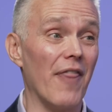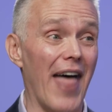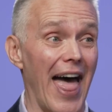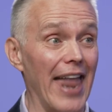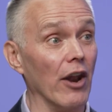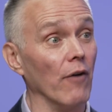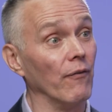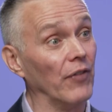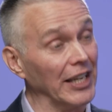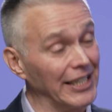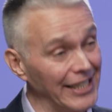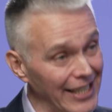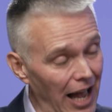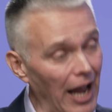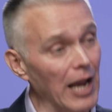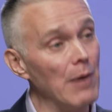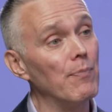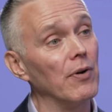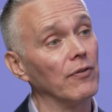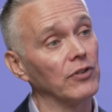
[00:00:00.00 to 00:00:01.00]
then of the
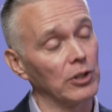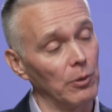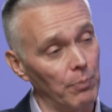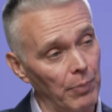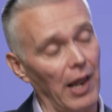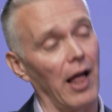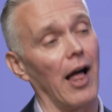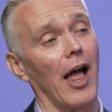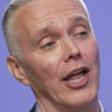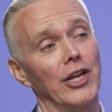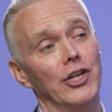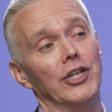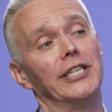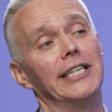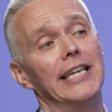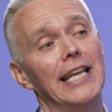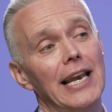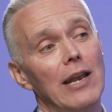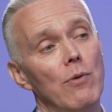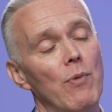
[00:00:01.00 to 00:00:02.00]
type of supplier you're
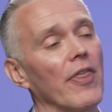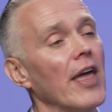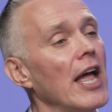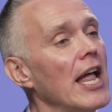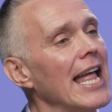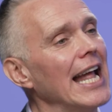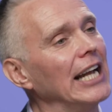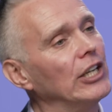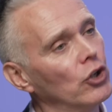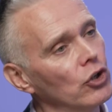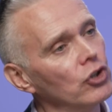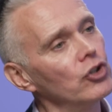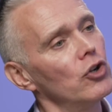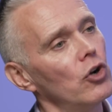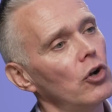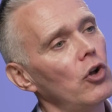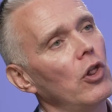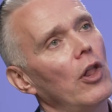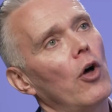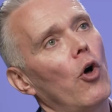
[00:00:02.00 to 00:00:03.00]
dealing with. It doesn't
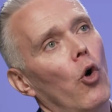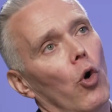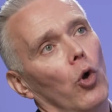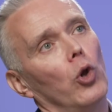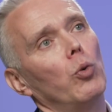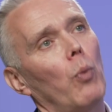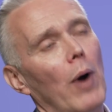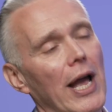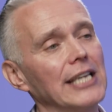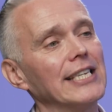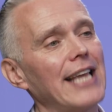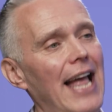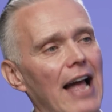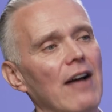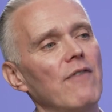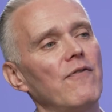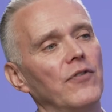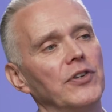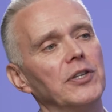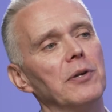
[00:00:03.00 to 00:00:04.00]
always
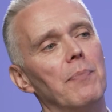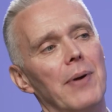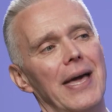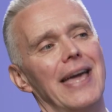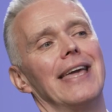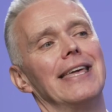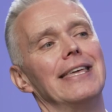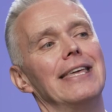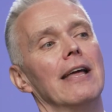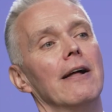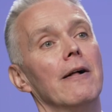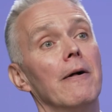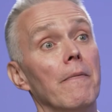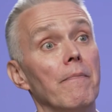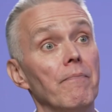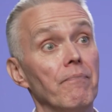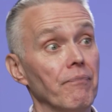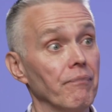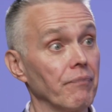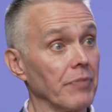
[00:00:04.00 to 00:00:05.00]
have to be
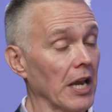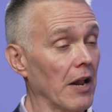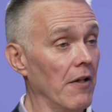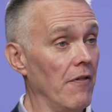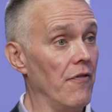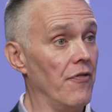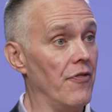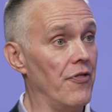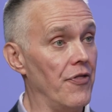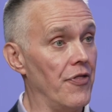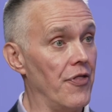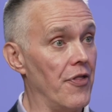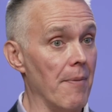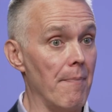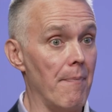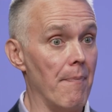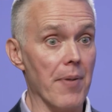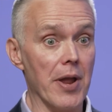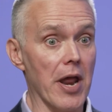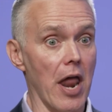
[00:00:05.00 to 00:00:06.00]

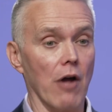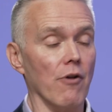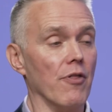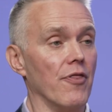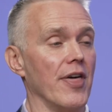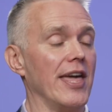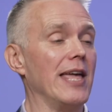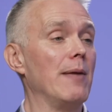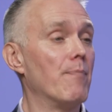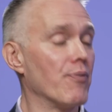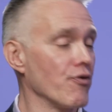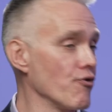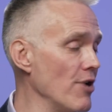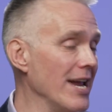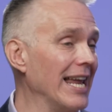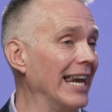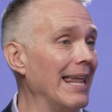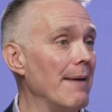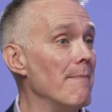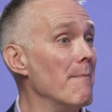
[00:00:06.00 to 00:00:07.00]
the
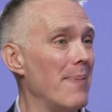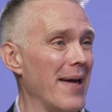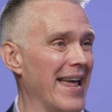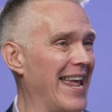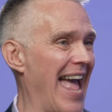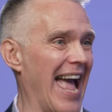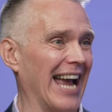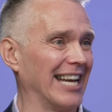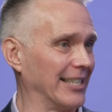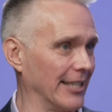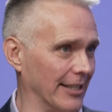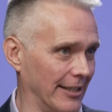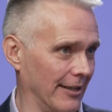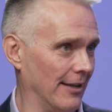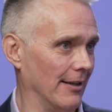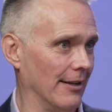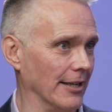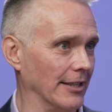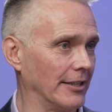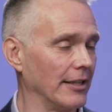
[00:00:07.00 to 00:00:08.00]
pre-Olympic
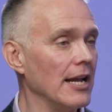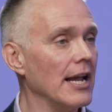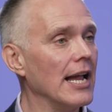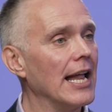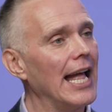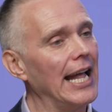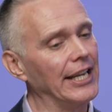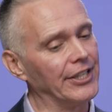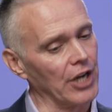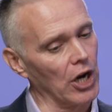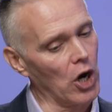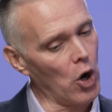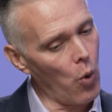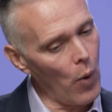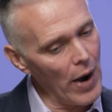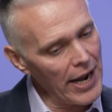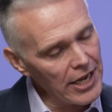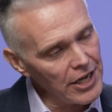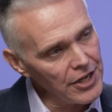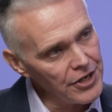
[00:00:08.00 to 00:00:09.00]
exercise. It's a
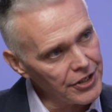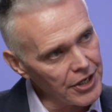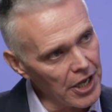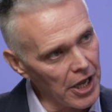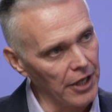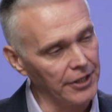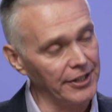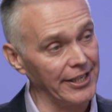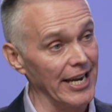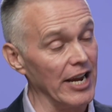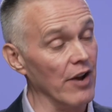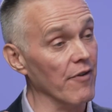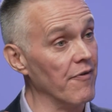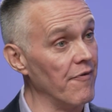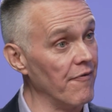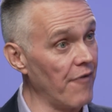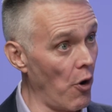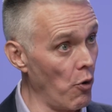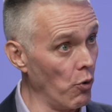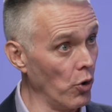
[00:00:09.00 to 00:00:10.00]
quick and dirty
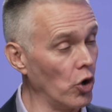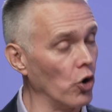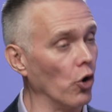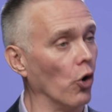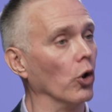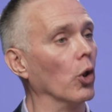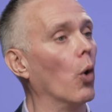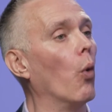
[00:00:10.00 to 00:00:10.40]
phone call.